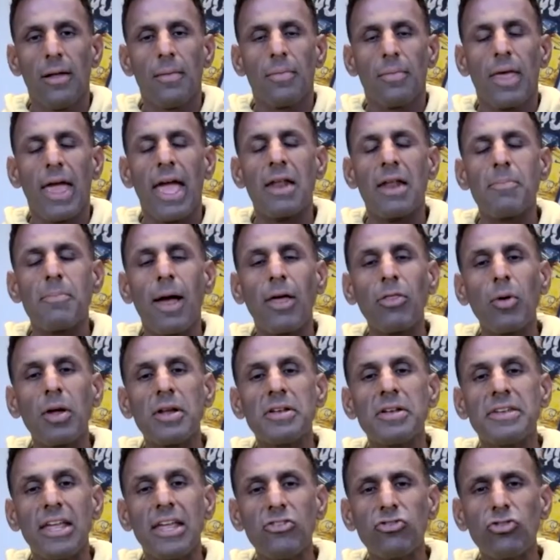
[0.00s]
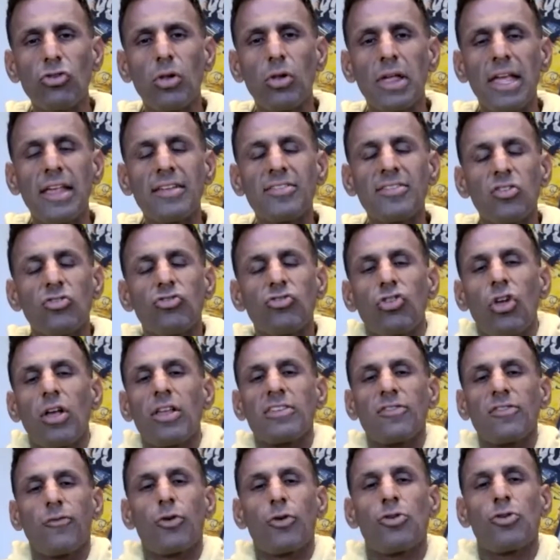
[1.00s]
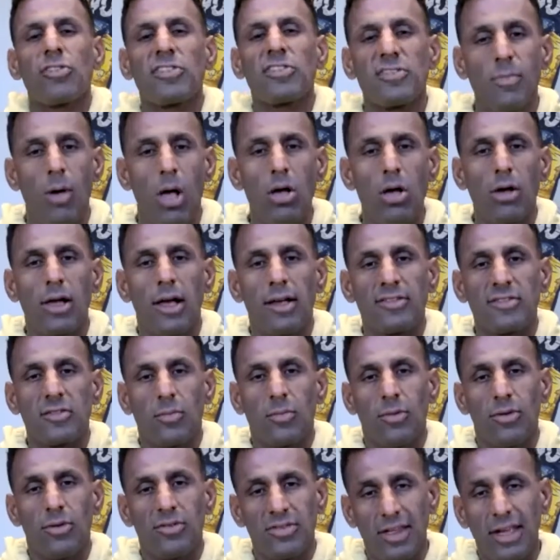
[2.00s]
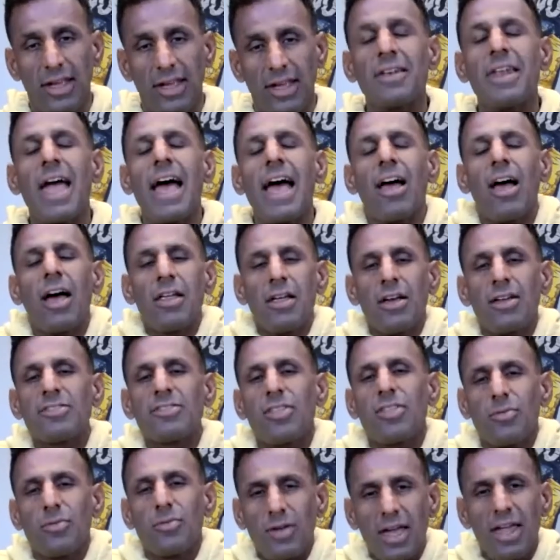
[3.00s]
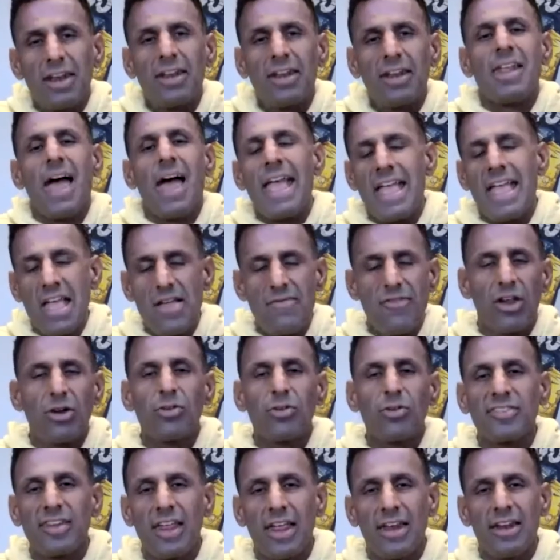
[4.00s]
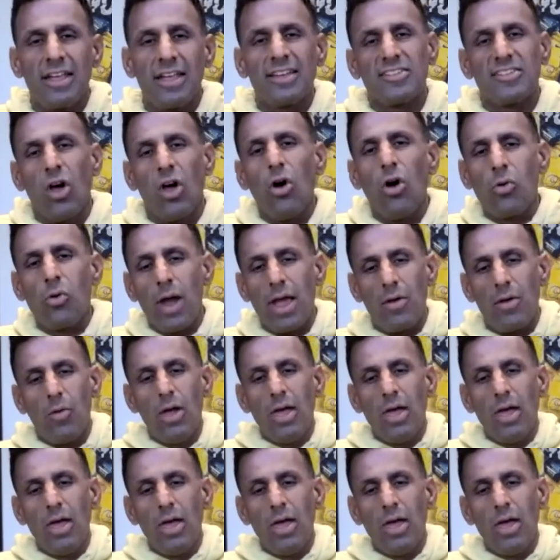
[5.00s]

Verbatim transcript: And by the way, digital isn't just for your small customers. Like the, na- uh, the kind of naive understanding is, oh, great,